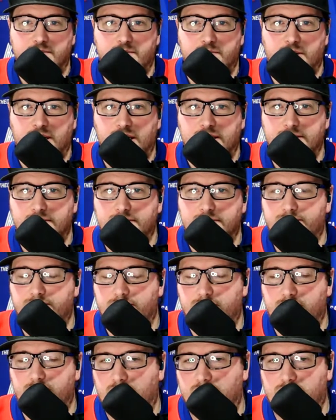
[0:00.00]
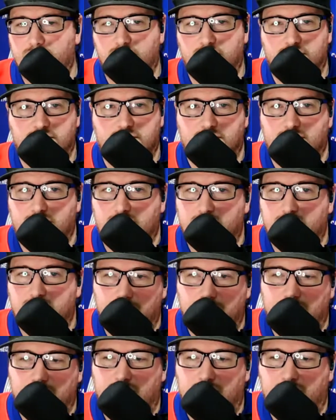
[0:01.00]
But it's just,
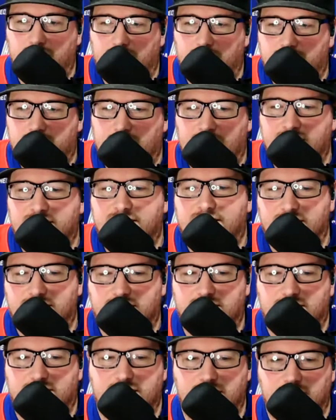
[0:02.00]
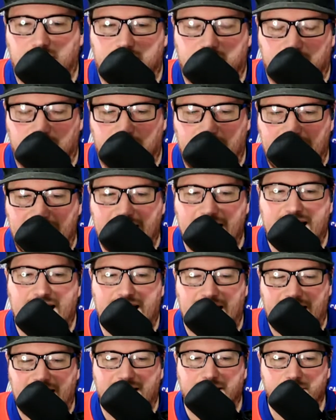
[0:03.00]
it's a
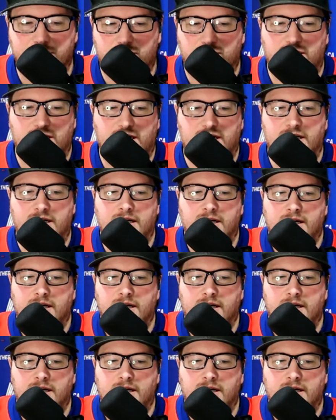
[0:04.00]
AMG